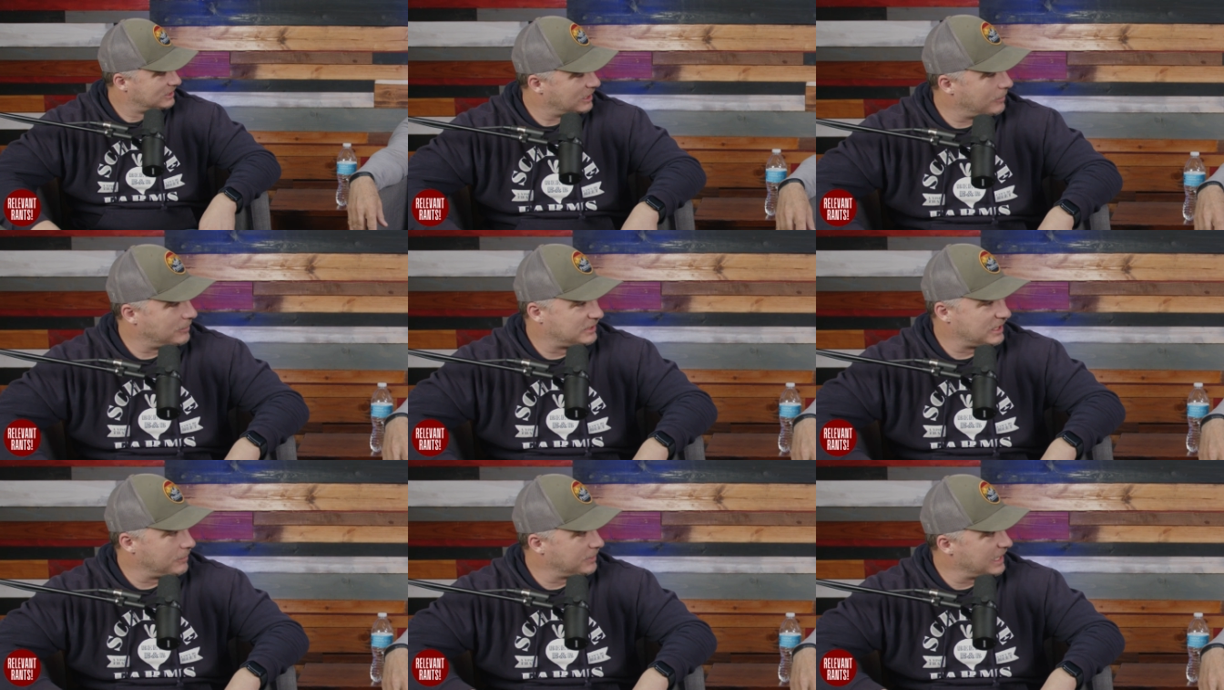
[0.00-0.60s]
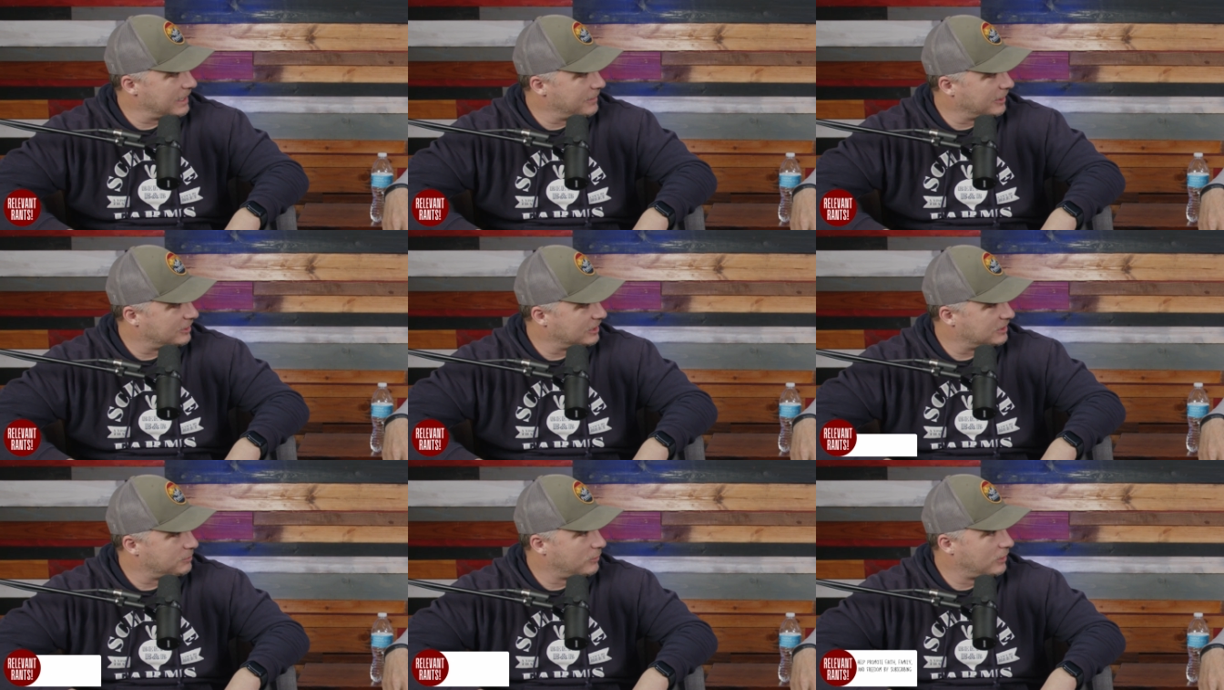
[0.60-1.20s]
Something came out
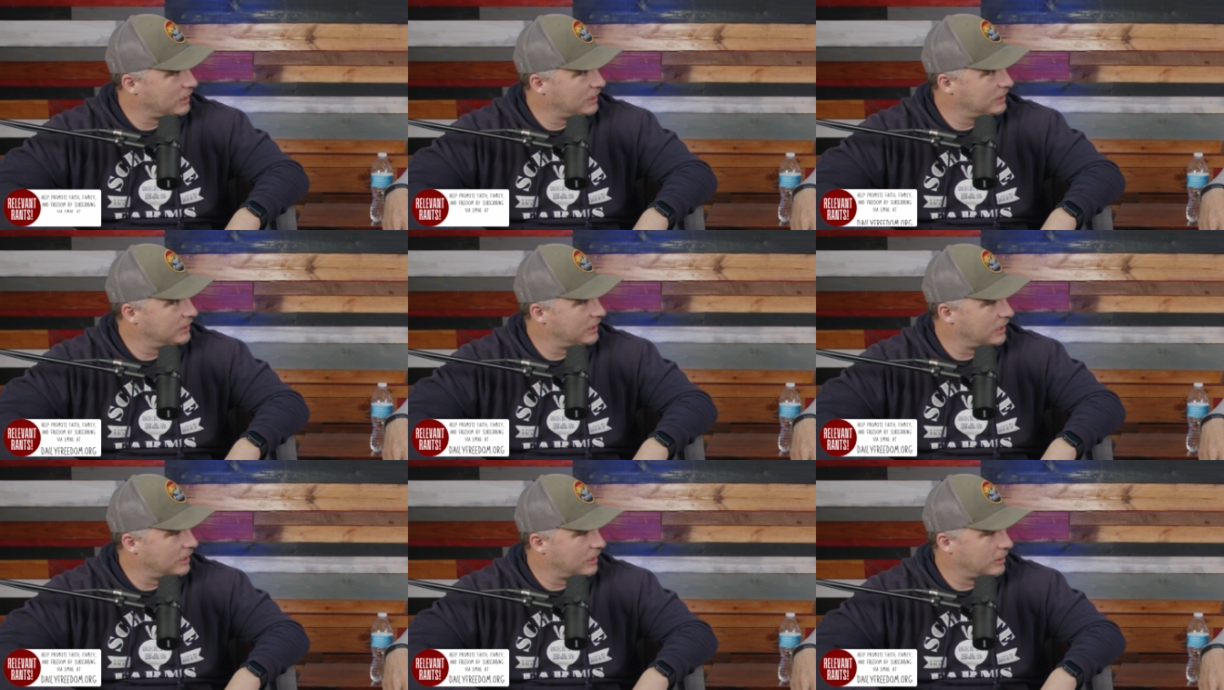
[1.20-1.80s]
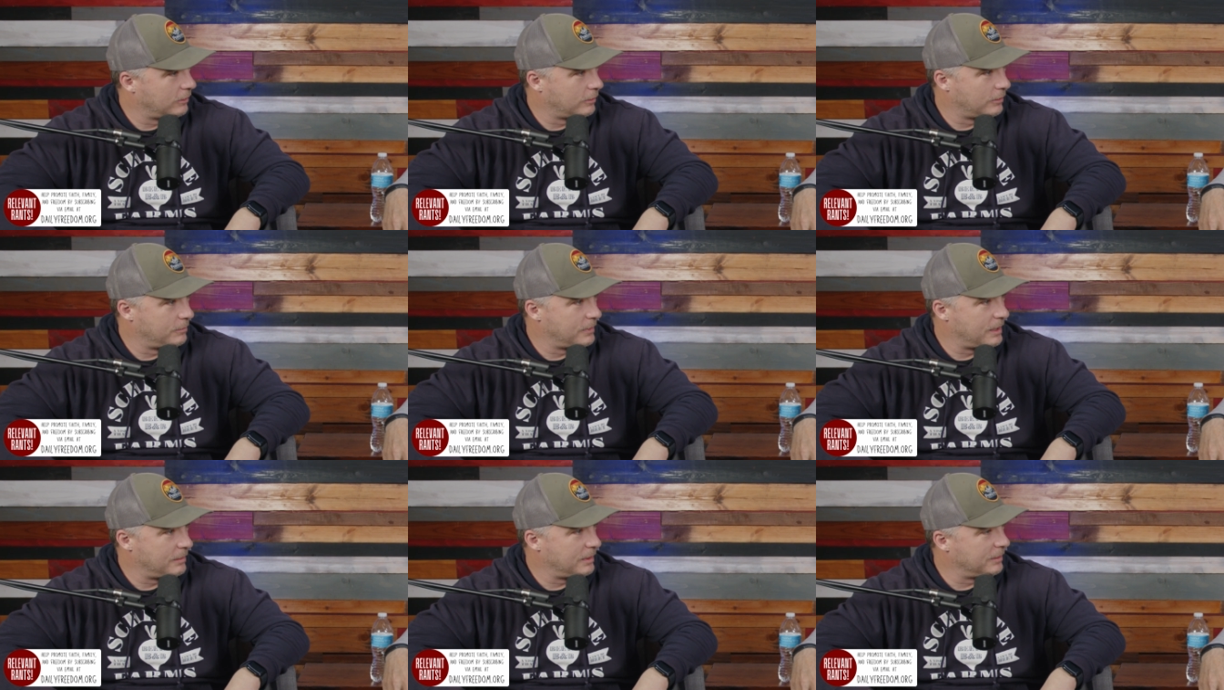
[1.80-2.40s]
this morning, or
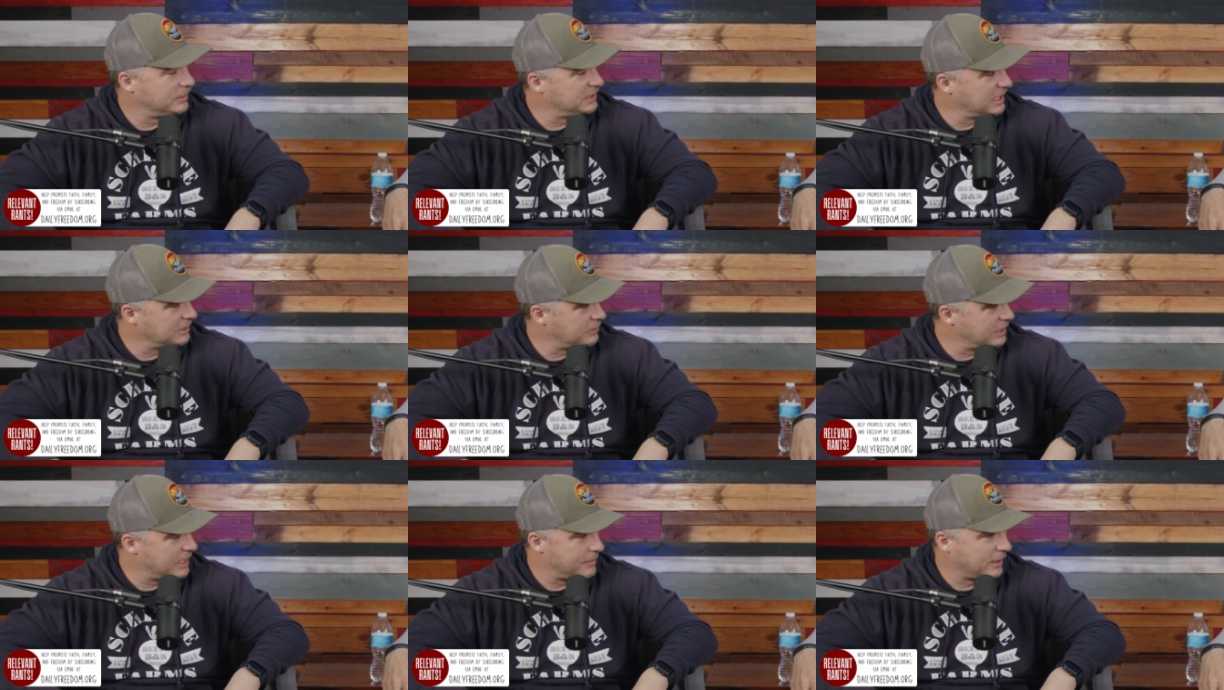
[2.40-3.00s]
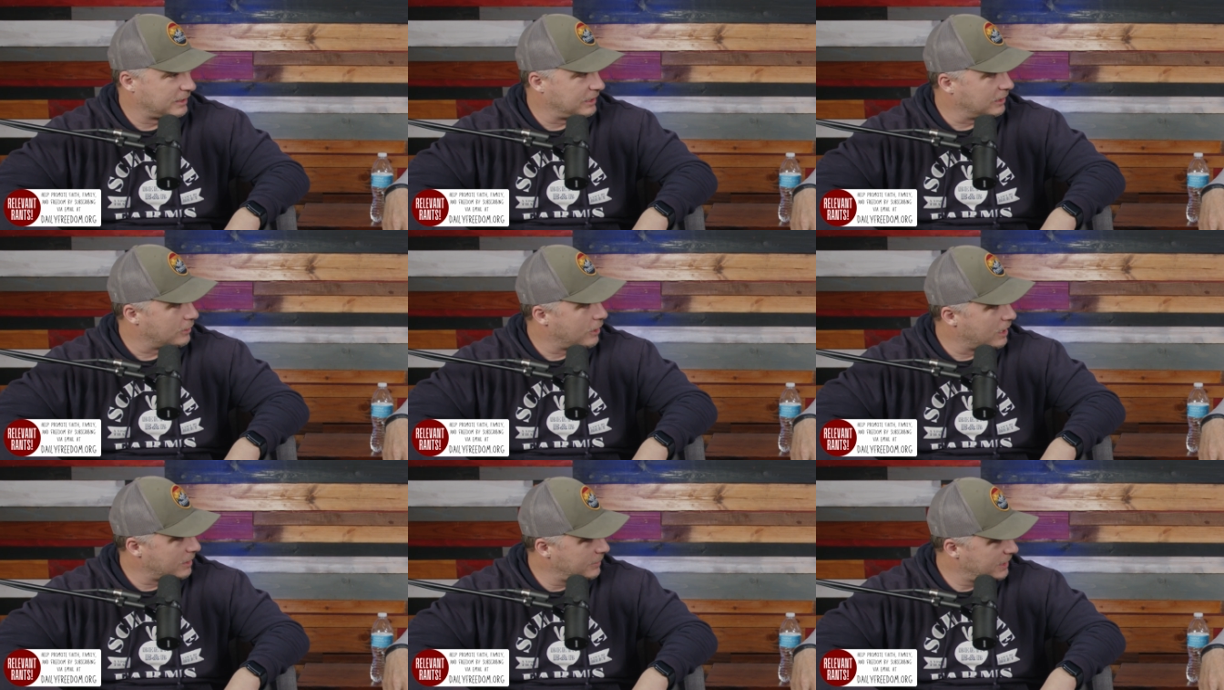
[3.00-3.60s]
maybe it was yesterday, about the
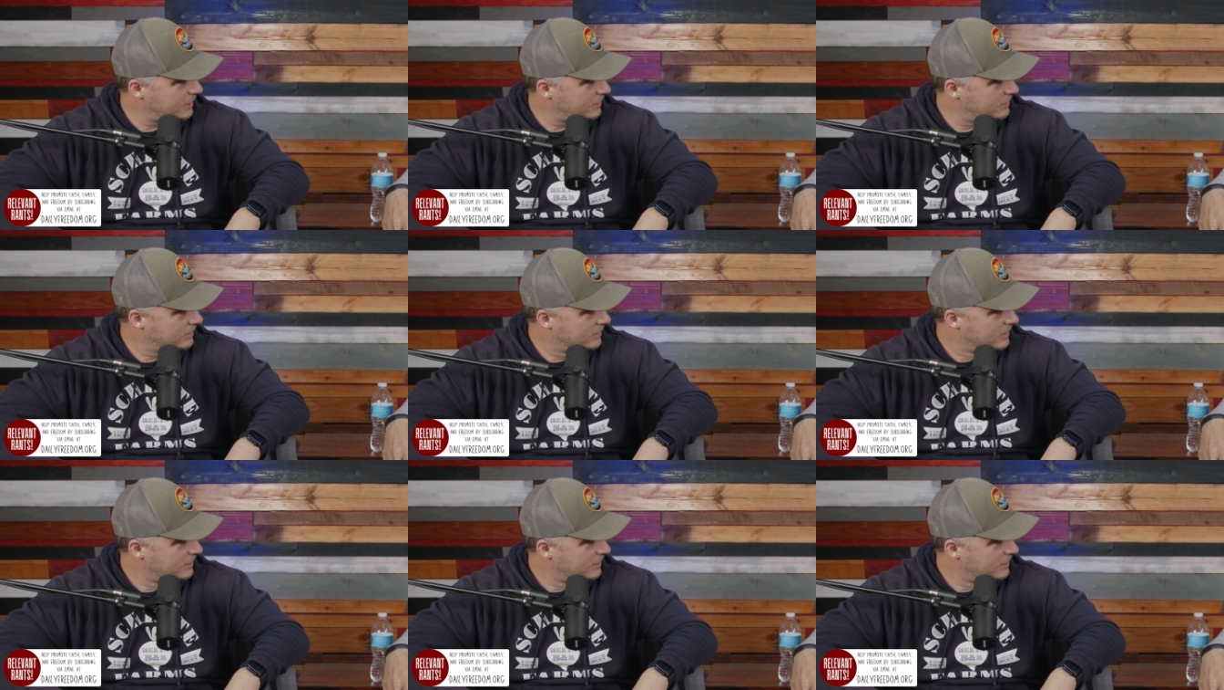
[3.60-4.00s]
economy.